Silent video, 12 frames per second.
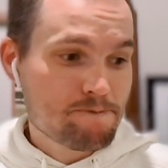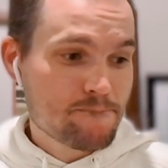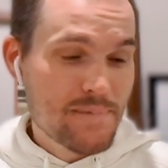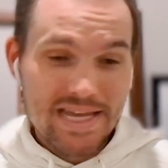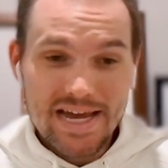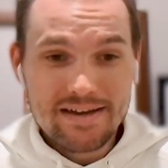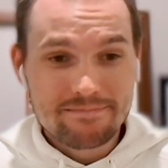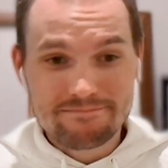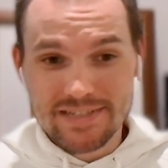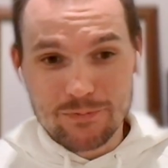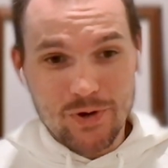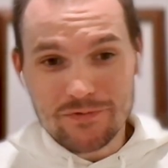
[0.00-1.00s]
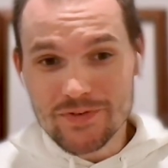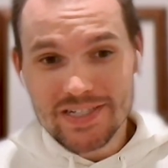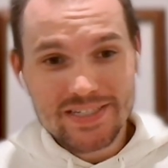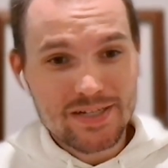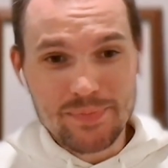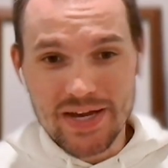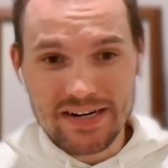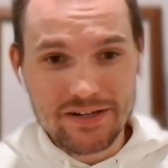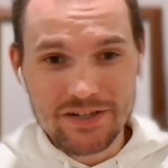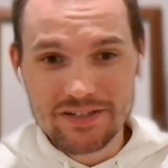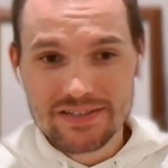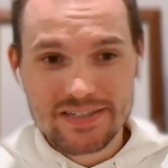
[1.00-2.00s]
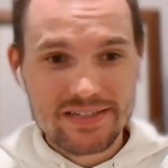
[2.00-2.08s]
But yeah, like well-funded competitor,